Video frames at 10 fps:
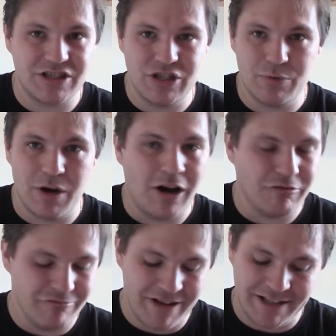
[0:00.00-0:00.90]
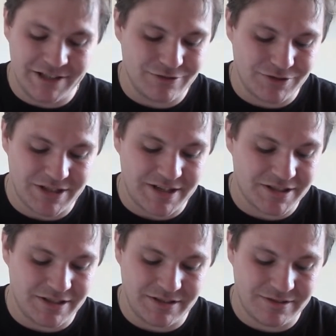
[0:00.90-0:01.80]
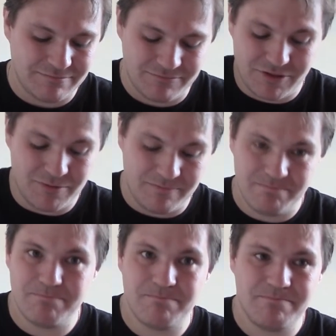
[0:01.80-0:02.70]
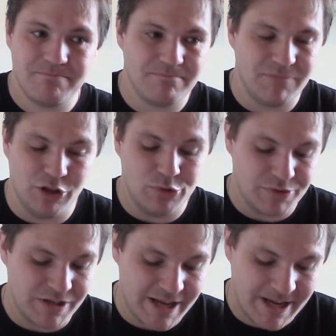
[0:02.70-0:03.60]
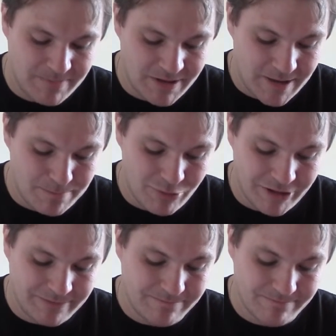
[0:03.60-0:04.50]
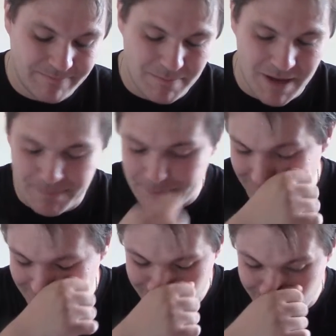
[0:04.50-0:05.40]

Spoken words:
you are really just asking to lose the game at that point, in my opinion.